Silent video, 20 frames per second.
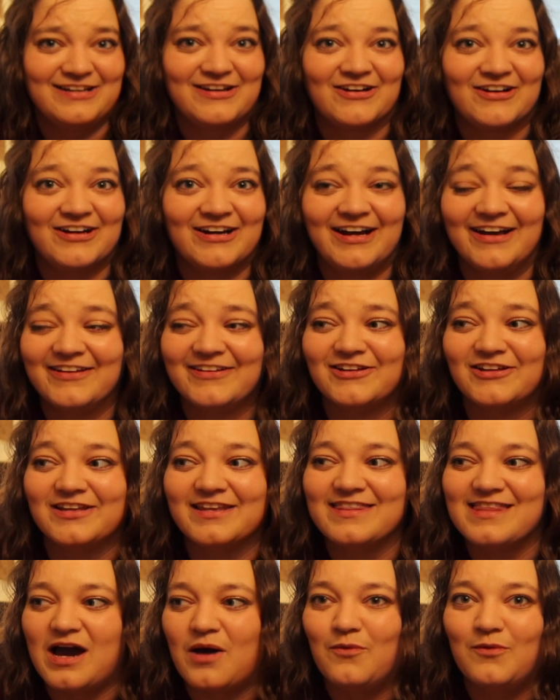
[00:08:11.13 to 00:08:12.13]
her other
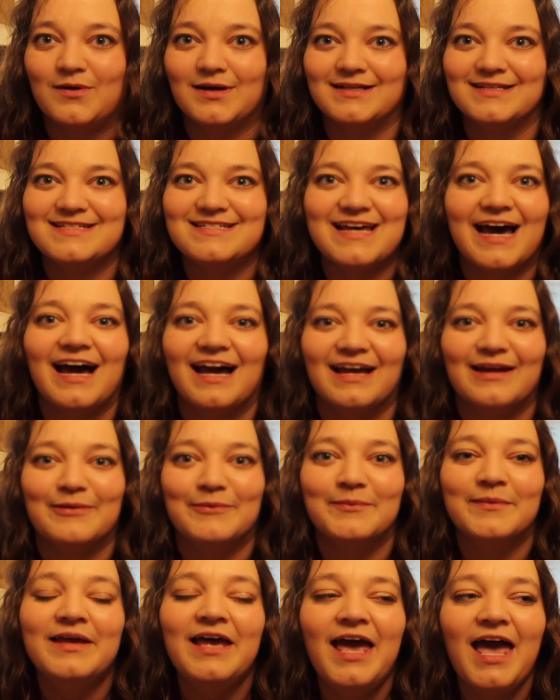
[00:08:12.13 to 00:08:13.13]
than that one
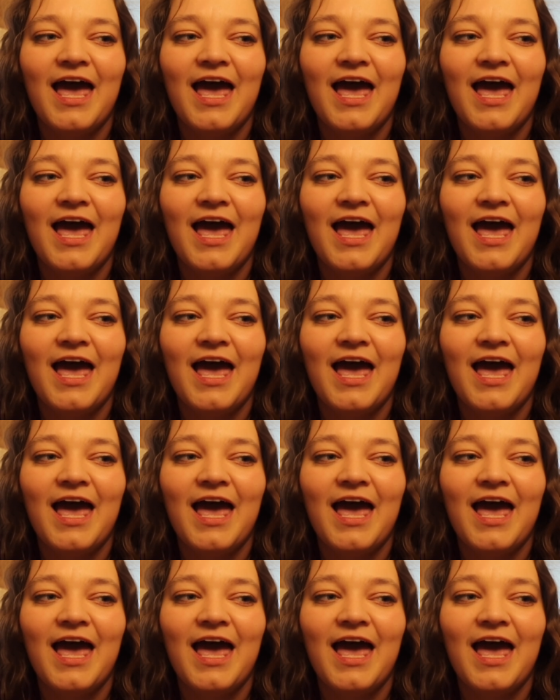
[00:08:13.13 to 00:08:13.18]
time